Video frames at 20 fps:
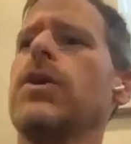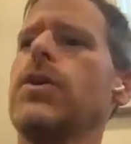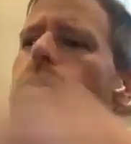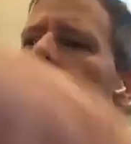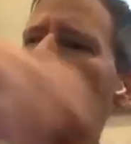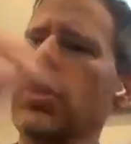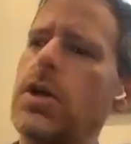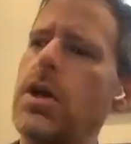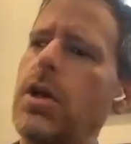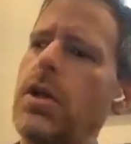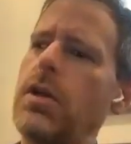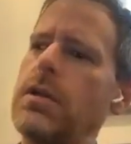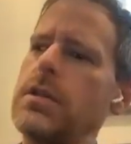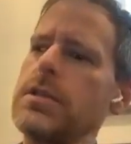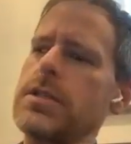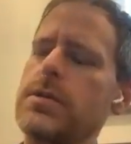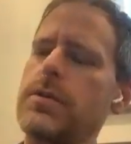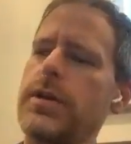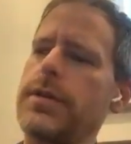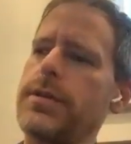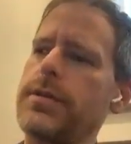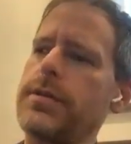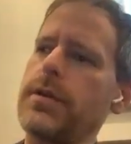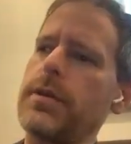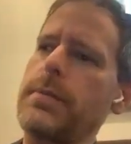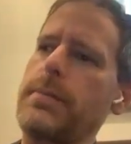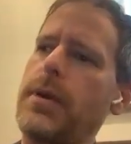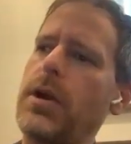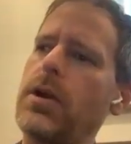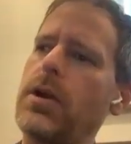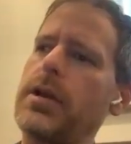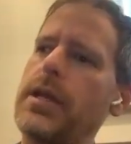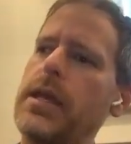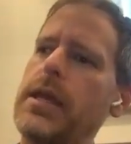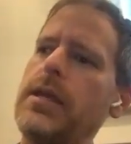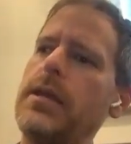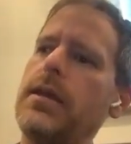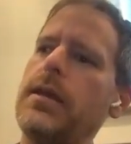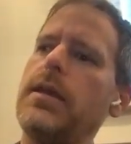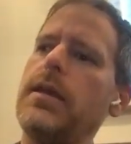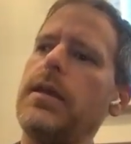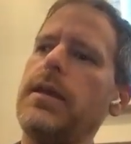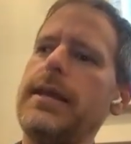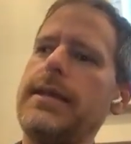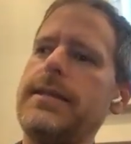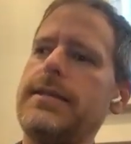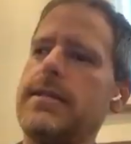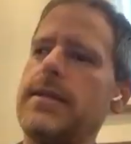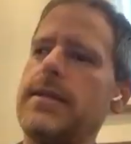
your calls to a third party. It